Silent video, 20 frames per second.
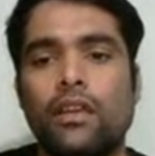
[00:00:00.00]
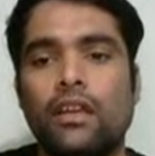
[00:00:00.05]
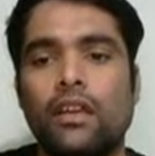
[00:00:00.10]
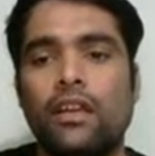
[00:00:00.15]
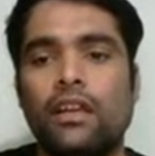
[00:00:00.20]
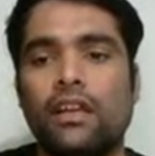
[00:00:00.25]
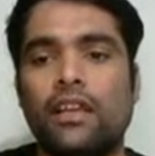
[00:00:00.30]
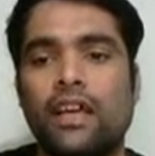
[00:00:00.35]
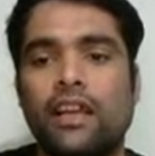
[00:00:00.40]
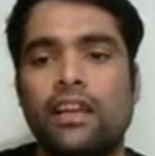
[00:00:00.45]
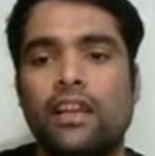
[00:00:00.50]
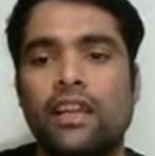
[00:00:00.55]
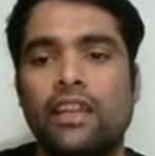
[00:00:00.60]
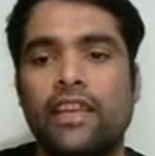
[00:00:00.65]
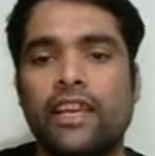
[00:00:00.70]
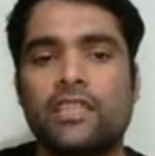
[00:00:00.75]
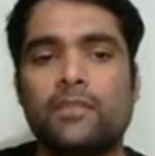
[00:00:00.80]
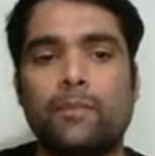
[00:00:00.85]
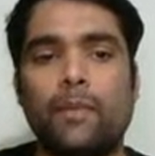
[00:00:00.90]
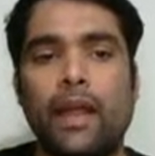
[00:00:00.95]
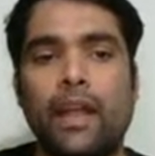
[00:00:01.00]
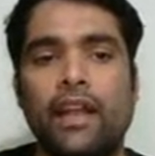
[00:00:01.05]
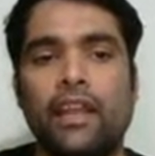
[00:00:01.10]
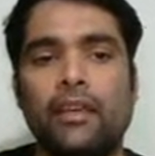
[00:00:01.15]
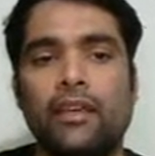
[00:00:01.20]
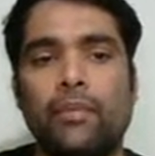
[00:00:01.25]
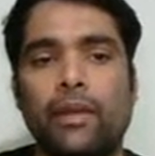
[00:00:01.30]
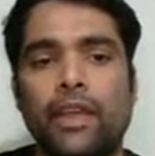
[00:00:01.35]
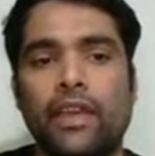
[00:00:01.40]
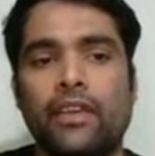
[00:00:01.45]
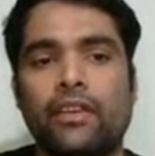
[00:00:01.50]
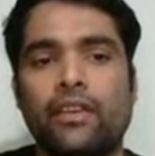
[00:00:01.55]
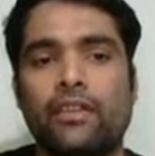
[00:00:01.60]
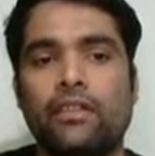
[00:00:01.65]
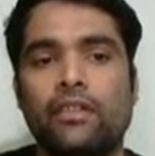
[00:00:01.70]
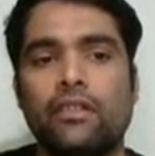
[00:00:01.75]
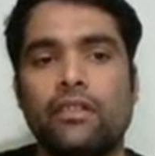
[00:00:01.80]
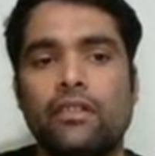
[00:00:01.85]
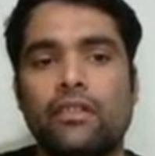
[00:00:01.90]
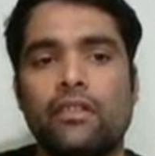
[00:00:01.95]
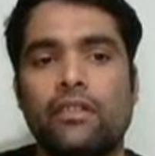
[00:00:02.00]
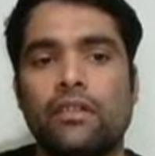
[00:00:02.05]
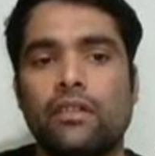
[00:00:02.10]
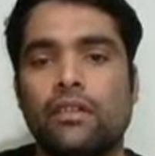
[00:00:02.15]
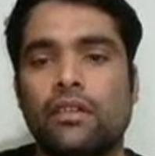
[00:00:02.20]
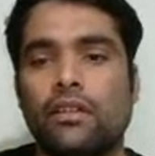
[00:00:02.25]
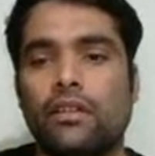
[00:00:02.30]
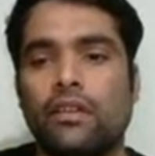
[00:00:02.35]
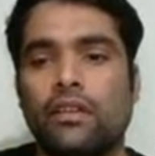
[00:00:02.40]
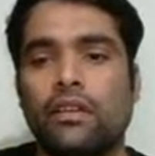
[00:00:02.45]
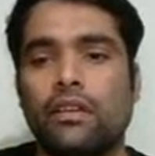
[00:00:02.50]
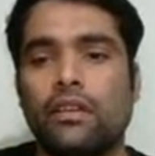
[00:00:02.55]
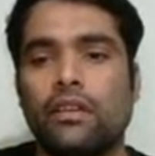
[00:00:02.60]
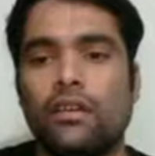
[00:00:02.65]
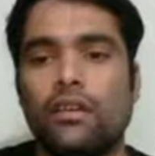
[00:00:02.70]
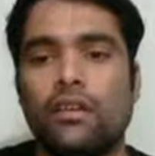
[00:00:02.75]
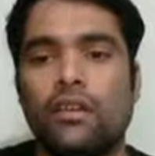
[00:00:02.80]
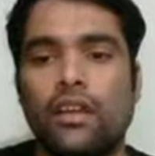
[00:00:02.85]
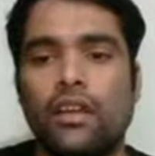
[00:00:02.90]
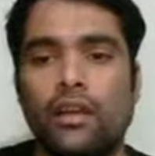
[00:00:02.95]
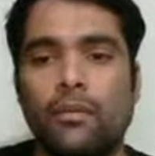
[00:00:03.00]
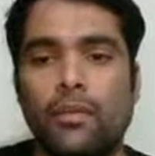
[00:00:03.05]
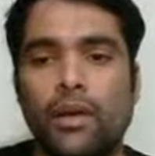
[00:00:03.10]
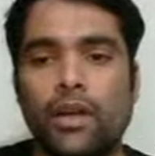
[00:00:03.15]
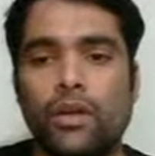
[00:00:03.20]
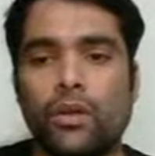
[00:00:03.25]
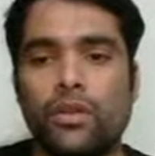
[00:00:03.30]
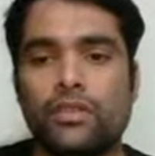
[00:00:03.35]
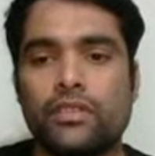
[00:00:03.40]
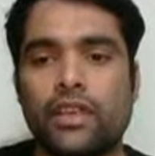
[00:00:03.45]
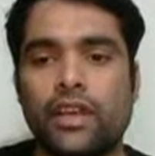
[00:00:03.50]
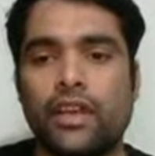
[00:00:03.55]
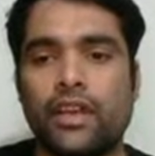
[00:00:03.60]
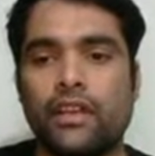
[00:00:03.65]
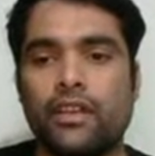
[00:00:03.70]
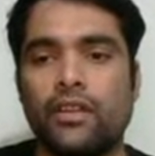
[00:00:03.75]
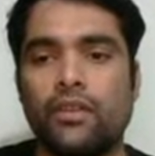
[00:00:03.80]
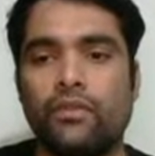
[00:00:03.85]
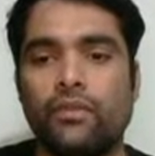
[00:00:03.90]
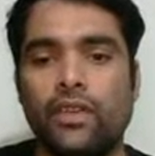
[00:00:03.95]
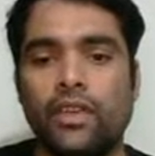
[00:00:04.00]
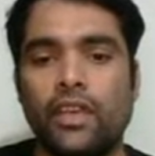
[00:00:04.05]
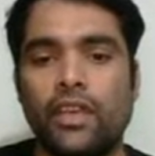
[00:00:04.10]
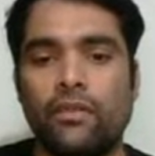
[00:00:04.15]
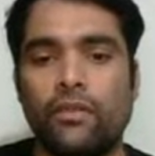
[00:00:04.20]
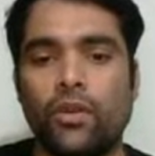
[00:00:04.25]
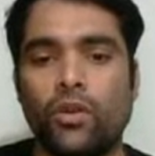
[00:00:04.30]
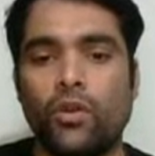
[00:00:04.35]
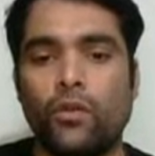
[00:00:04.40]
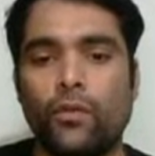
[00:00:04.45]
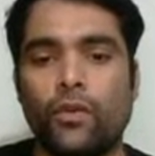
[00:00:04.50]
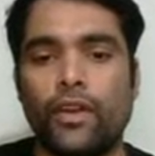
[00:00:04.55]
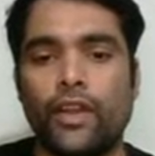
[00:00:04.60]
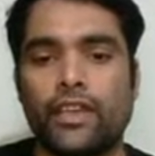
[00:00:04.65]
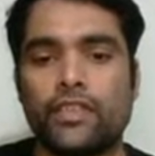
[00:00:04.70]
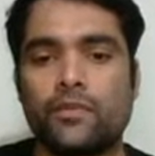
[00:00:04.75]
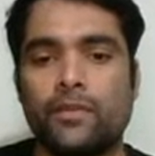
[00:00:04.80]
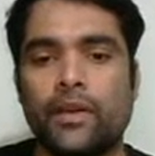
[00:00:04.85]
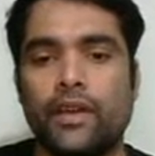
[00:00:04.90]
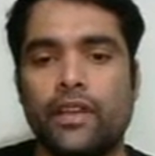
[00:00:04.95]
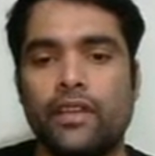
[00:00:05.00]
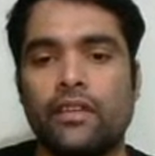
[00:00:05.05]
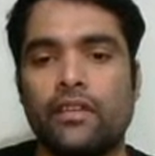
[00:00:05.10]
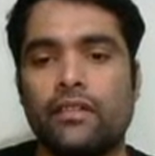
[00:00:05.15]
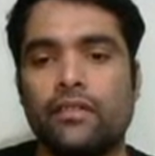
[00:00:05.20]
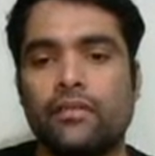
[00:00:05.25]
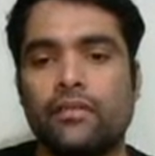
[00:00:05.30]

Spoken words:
Internally expanding brake. Number 2 is correct. Here we go for next, my dear.